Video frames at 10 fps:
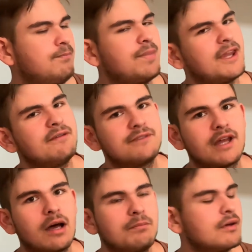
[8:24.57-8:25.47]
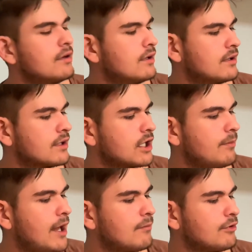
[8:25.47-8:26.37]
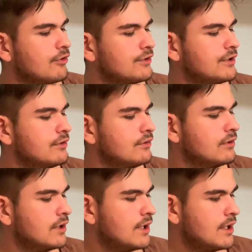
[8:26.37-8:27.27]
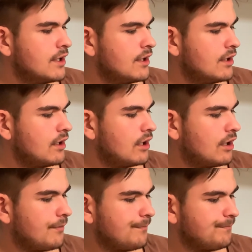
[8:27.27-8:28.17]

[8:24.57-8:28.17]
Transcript: beefed up Command Pro 2. I